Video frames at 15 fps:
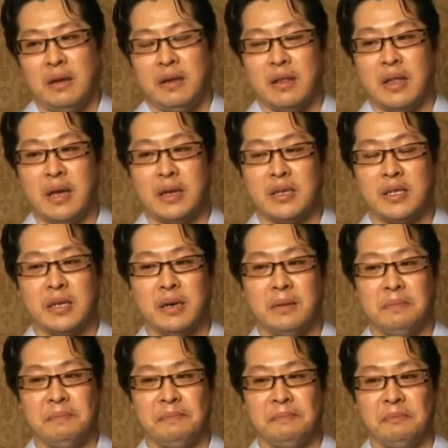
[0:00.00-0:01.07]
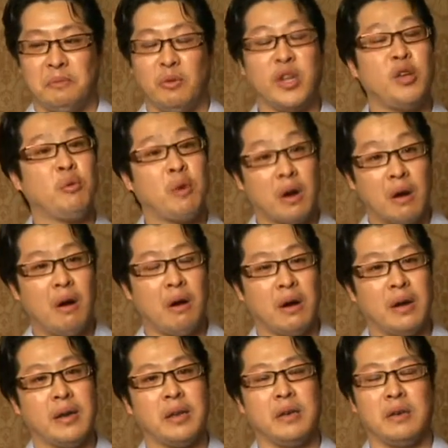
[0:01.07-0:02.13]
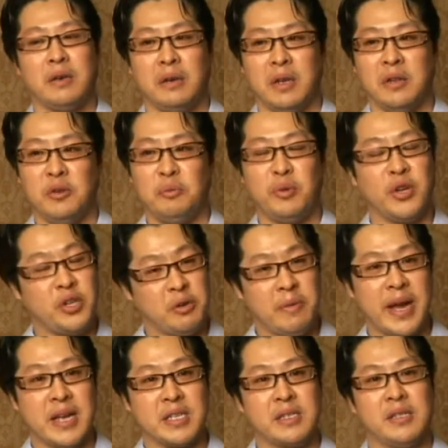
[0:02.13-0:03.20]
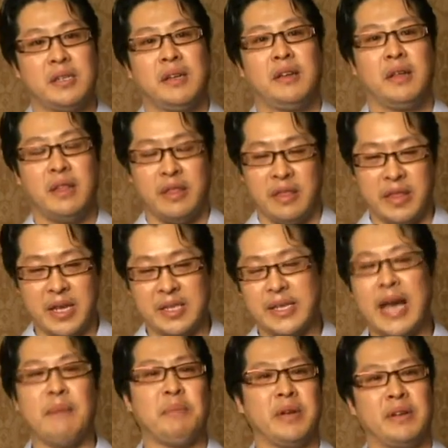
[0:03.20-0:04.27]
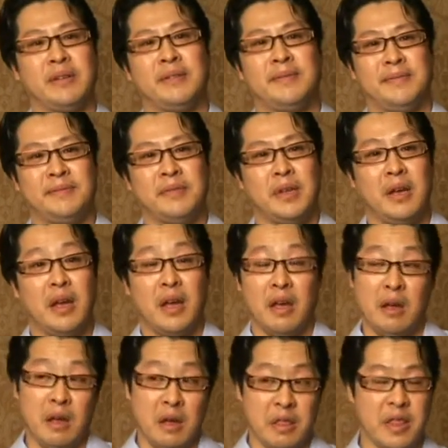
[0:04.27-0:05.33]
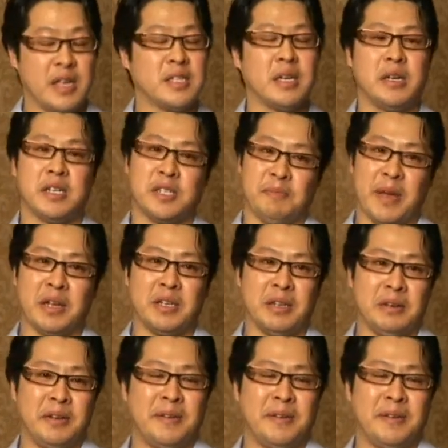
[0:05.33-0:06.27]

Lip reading: That when you work hard and you put your best, things happen. Things unexpected.